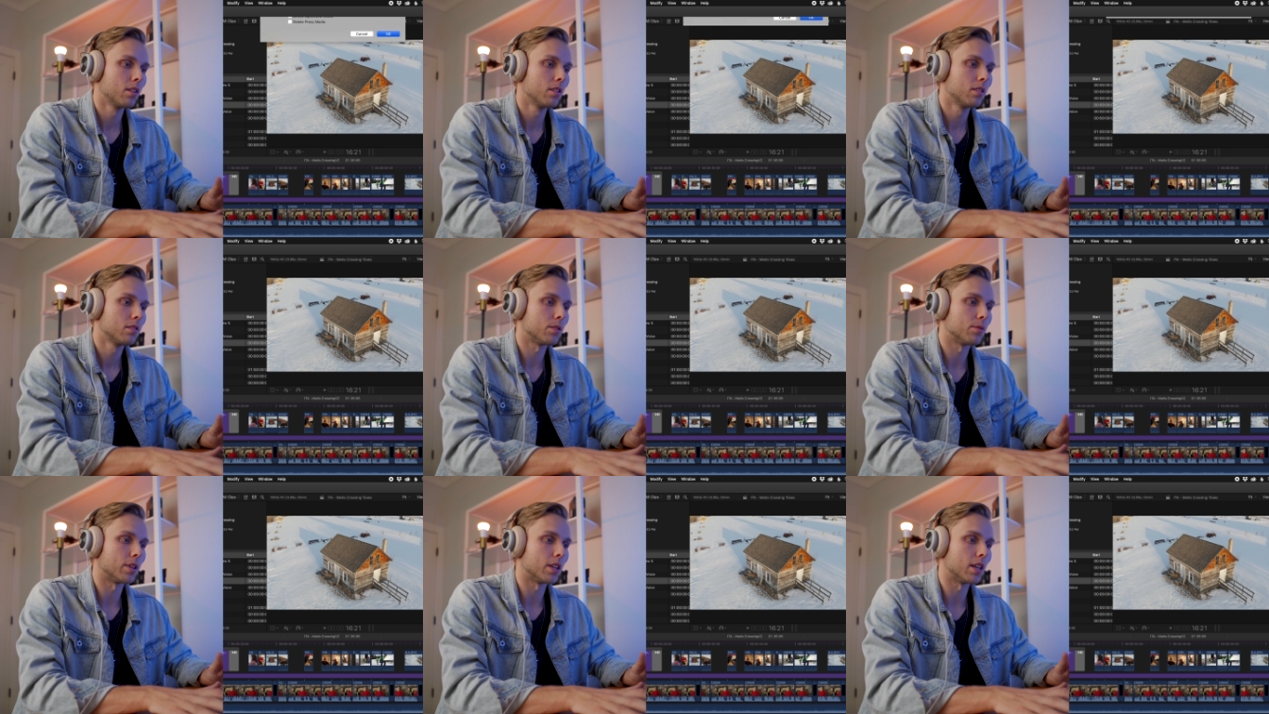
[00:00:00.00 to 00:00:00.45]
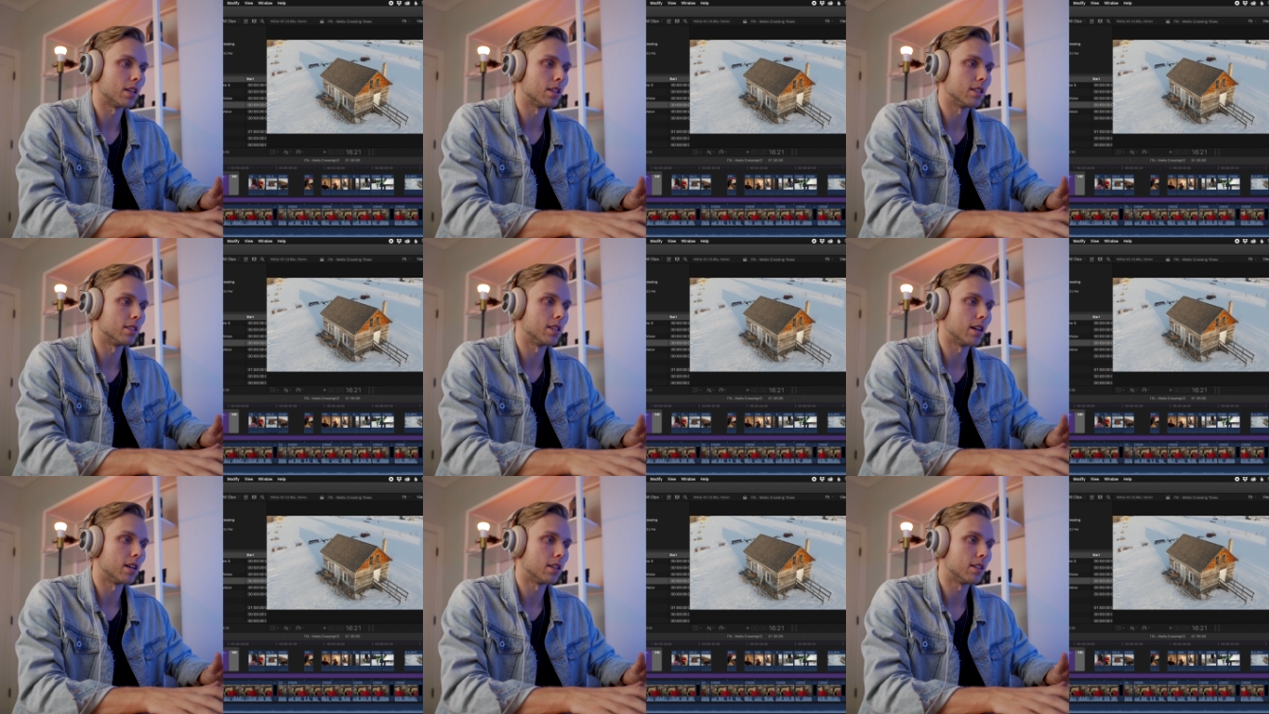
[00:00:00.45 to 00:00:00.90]
So we can
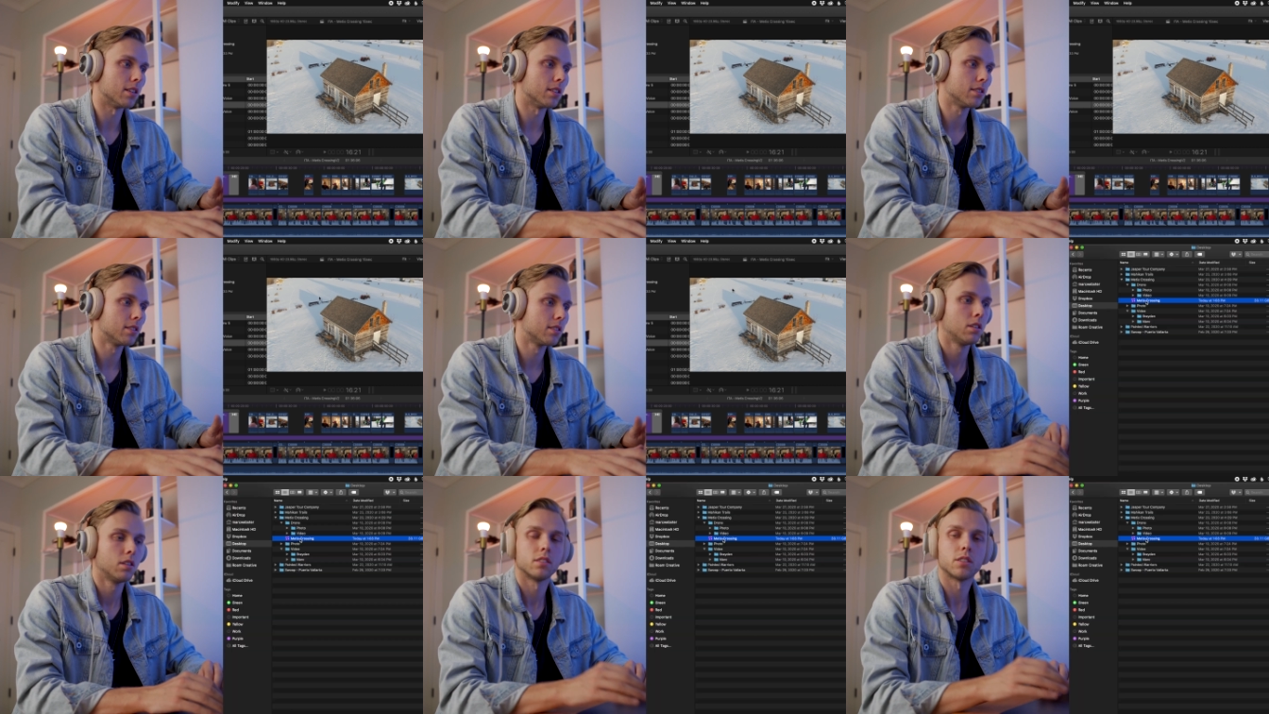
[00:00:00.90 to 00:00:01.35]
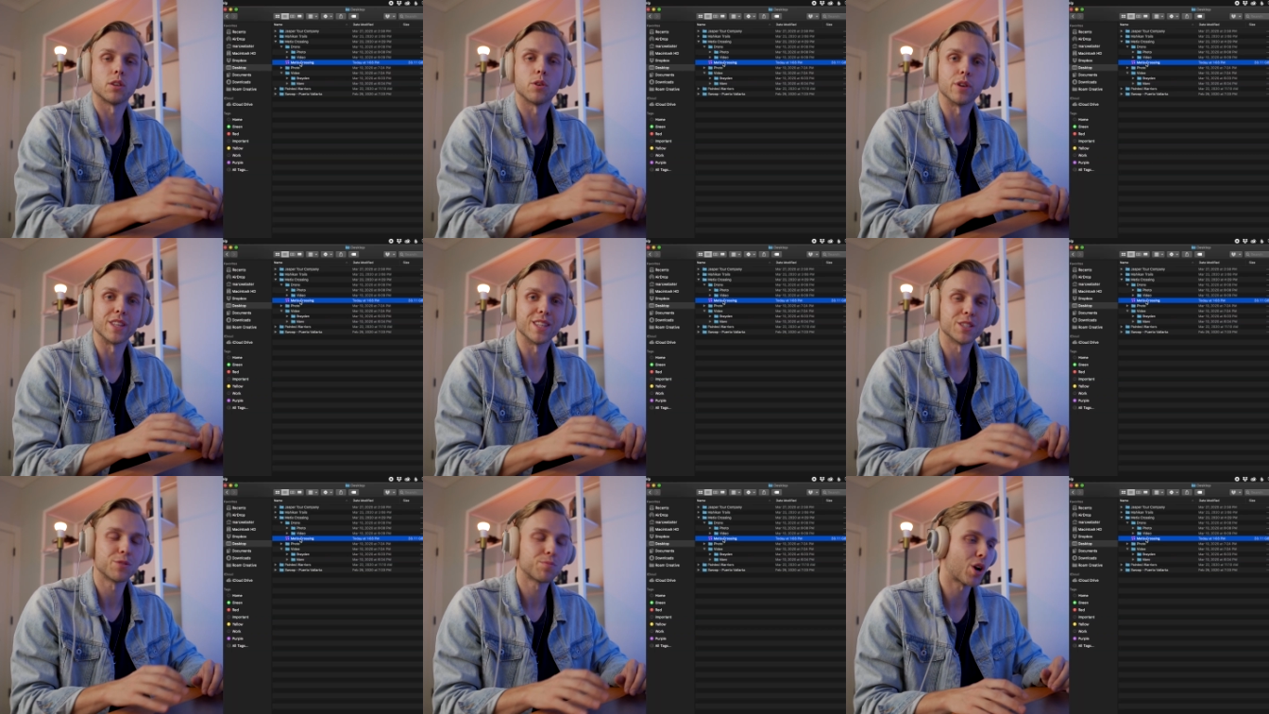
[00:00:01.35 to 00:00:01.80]
hit done. So
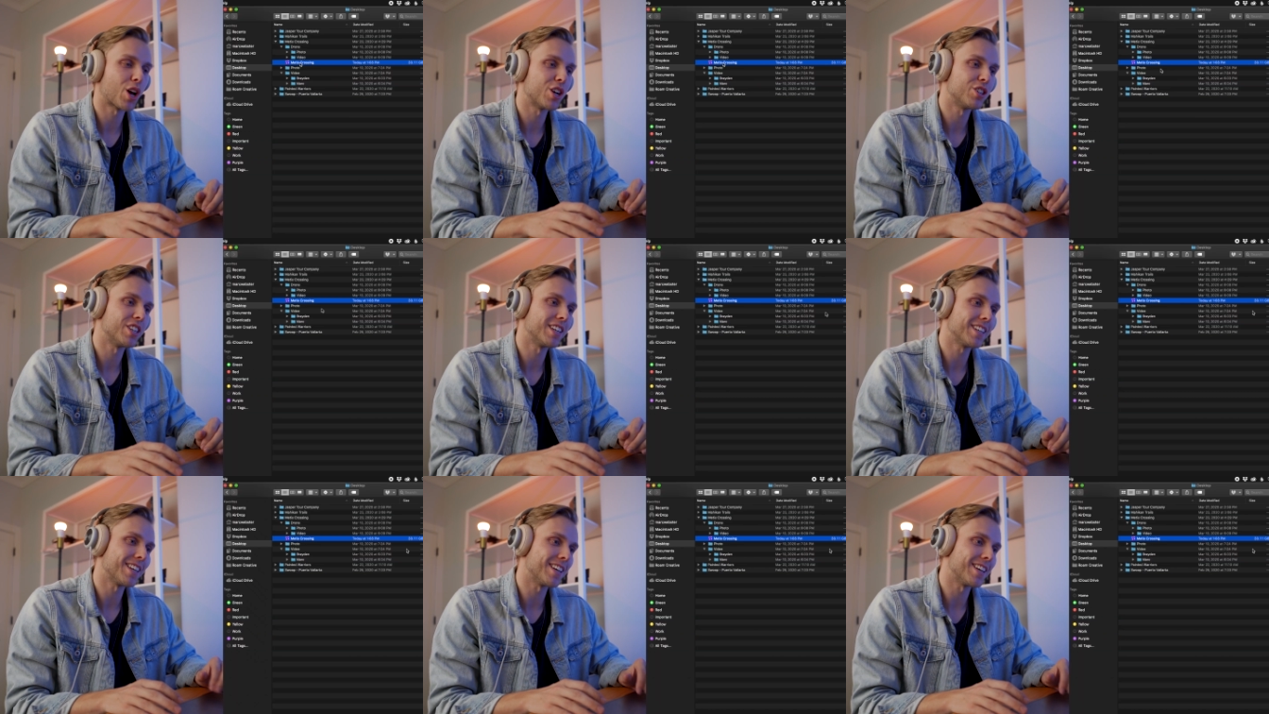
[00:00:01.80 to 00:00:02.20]
in this project,